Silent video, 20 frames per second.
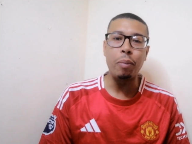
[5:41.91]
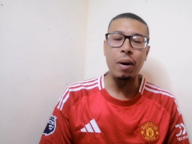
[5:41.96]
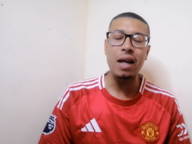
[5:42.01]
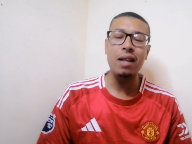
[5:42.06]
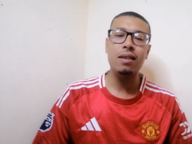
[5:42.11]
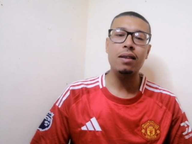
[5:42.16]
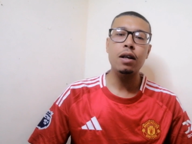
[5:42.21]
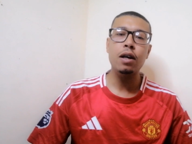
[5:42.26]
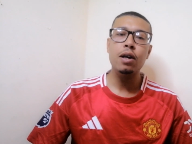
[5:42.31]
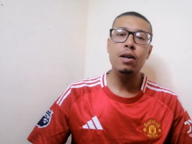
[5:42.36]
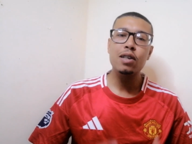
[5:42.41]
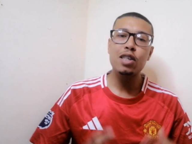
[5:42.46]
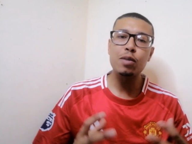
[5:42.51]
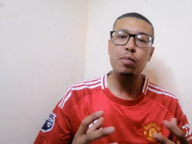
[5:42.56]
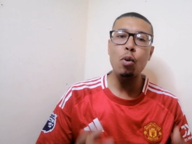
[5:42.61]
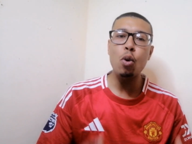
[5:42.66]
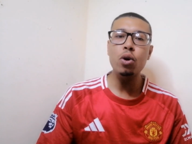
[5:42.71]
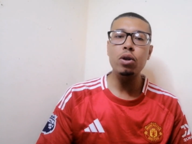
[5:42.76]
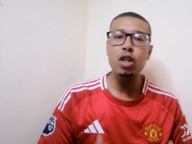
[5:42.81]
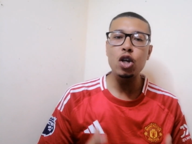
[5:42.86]
But
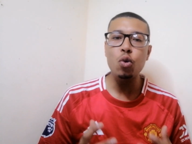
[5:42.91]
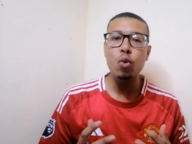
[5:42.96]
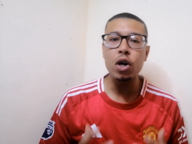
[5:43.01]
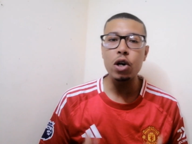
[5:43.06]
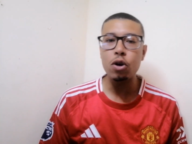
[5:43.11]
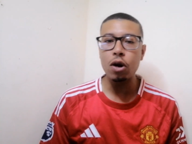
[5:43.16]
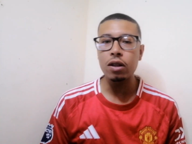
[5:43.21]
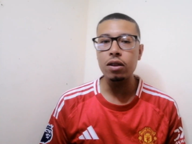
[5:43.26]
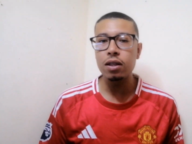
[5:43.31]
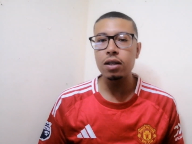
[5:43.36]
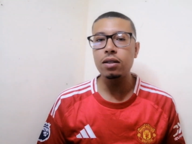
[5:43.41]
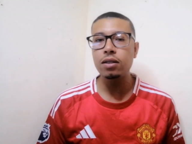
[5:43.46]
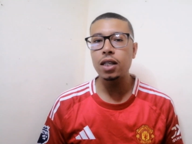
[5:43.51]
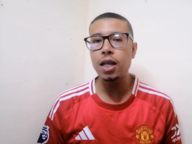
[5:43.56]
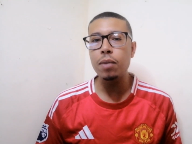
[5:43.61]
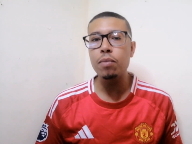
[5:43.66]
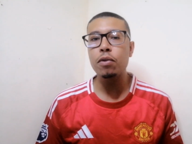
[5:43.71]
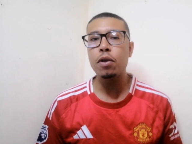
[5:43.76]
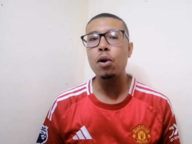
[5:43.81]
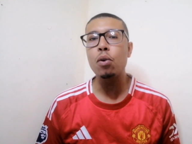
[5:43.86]
Sporting were not the
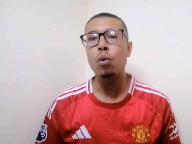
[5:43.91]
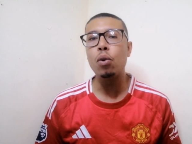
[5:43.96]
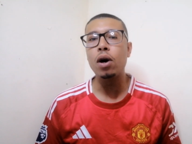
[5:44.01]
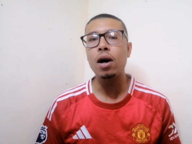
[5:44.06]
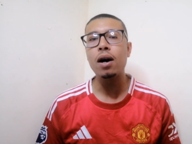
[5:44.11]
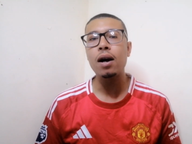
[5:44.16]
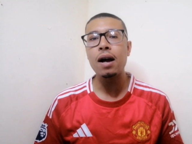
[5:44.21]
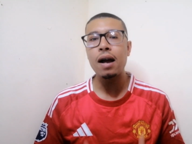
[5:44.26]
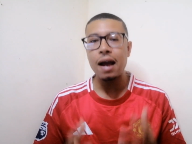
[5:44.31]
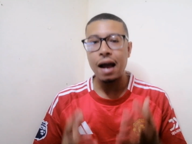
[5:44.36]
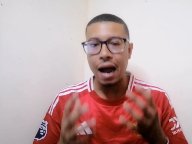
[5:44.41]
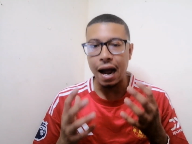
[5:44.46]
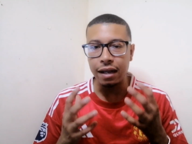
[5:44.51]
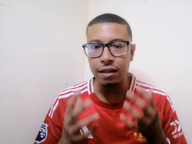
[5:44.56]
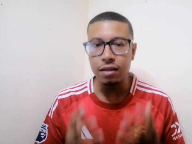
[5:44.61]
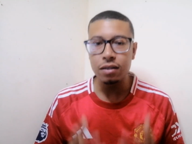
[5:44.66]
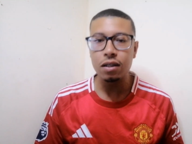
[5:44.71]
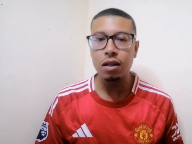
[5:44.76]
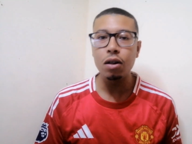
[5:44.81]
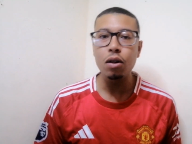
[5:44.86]
team they were
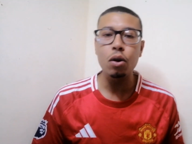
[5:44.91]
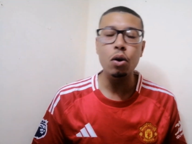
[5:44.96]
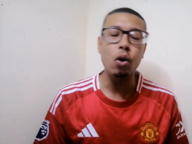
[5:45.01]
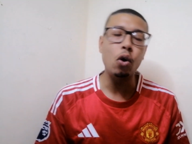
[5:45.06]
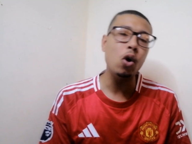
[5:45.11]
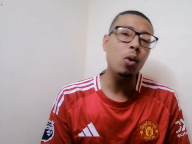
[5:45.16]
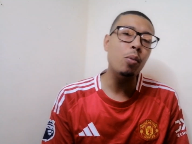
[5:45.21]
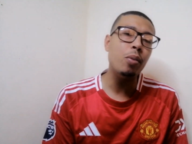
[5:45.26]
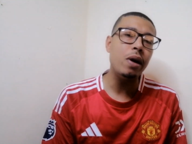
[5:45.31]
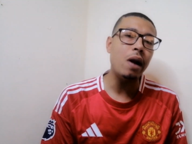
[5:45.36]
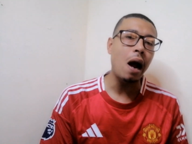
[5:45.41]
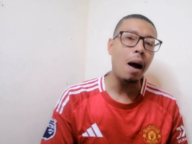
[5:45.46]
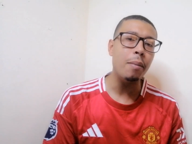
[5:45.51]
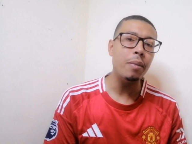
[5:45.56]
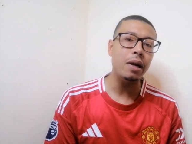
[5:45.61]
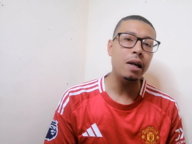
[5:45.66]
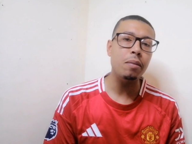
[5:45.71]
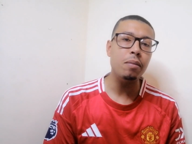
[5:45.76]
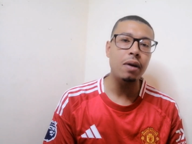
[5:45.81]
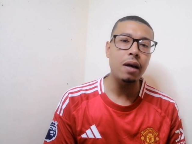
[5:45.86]
until Ruben
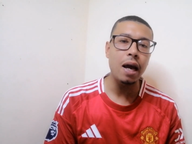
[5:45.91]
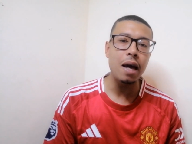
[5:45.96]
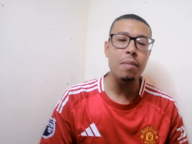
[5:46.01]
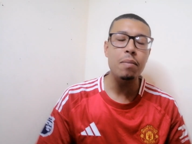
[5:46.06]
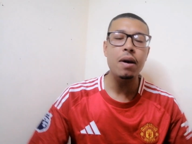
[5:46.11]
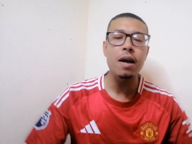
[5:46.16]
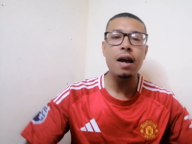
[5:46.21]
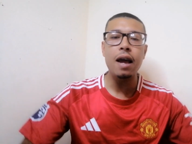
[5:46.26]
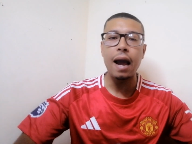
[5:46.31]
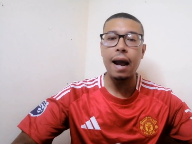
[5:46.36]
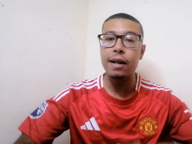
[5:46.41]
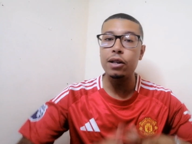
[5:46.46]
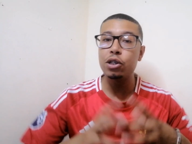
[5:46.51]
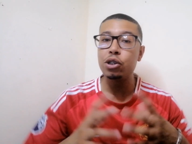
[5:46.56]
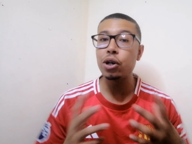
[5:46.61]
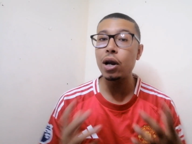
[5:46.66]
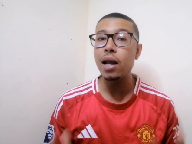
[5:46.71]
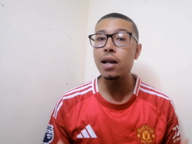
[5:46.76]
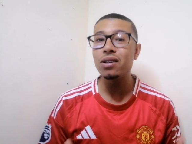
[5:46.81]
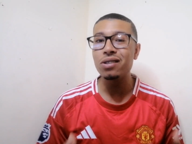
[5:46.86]
Amorim came
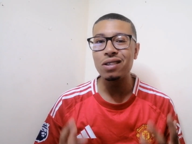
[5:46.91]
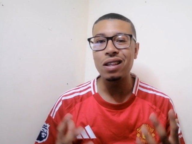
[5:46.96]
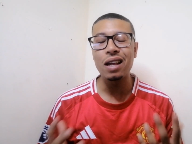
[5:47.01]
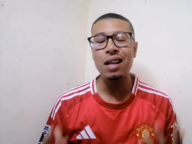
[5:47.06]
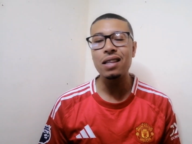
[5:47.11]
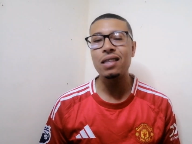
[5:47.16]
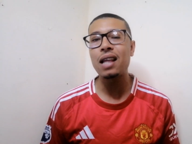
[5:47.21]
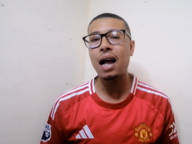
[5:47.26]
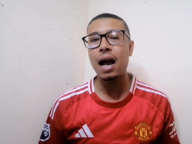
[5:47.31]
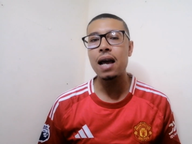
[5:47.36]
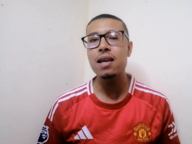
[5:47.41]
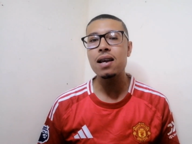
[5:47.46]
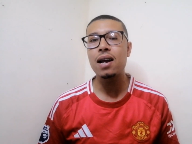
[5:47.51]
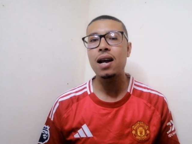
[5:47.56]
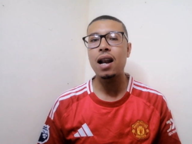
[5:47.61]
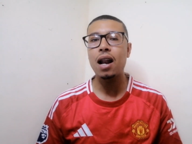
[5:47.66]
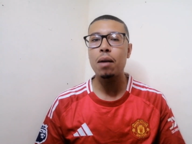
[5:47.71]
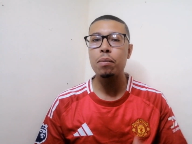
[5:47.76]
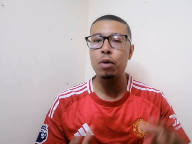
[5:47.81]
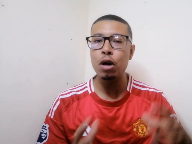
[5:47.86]
and changed the entire
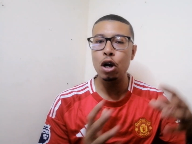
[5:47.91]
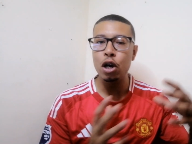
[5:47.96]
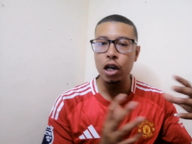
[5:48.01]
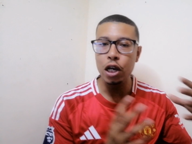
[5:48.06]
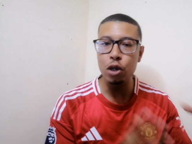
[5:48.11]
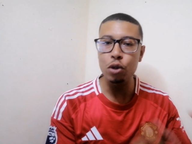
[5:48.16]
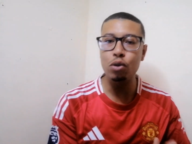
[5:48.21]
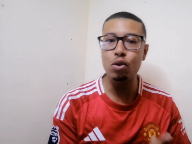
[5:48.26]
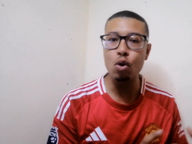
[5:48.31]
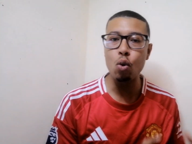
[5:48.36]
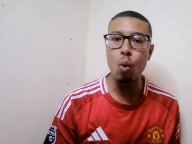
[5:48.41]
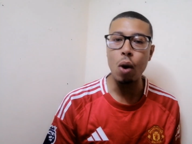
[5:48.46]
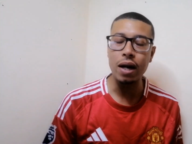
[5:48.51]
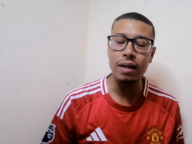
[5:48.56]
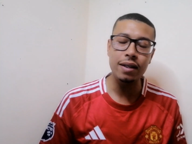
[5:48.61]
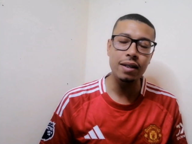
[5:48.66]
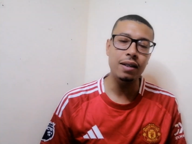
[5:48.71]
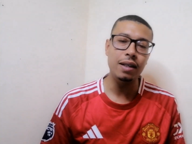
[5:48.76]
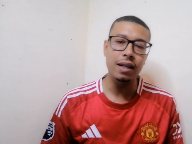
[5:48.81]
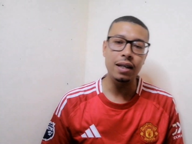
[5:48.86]
club into
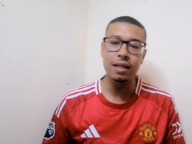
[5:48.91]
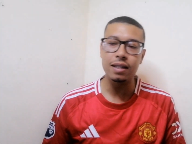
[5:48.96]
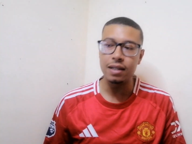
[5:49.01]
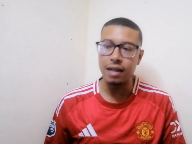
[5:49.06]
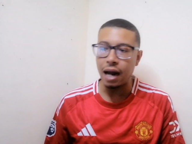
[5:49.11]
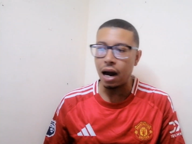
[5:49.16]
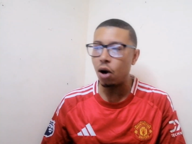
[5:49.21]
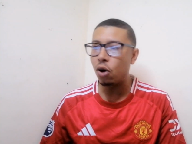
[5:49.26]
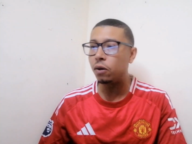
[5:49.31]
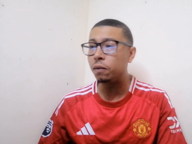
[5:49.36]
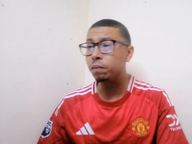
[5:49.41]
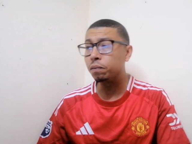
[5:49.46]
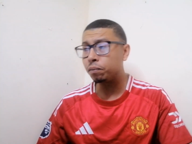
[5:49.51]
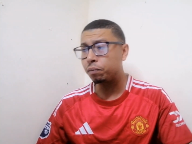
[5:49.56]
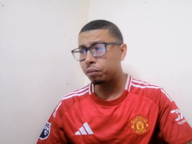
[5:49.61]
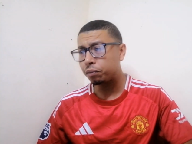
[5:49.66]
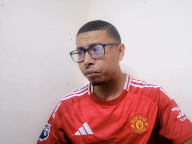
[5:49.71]
what it is now.